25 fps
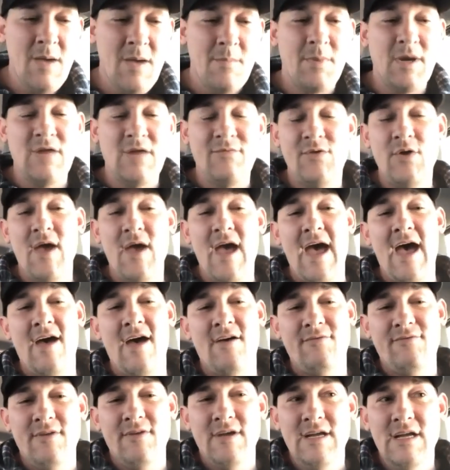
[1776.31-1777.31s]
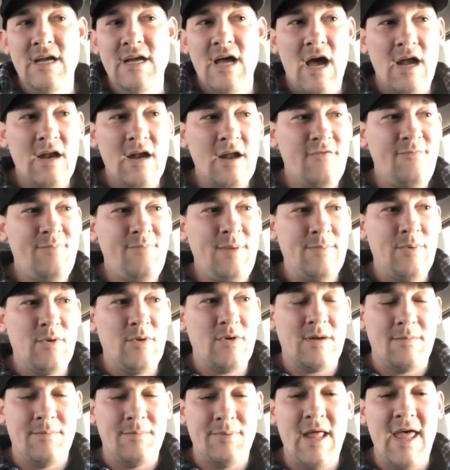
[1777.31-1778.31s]
But if you have enough people
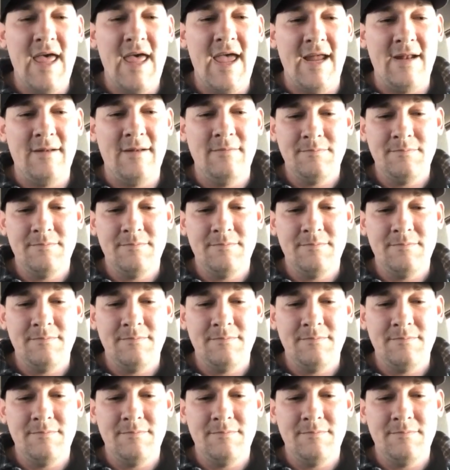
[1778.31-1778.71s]
complain,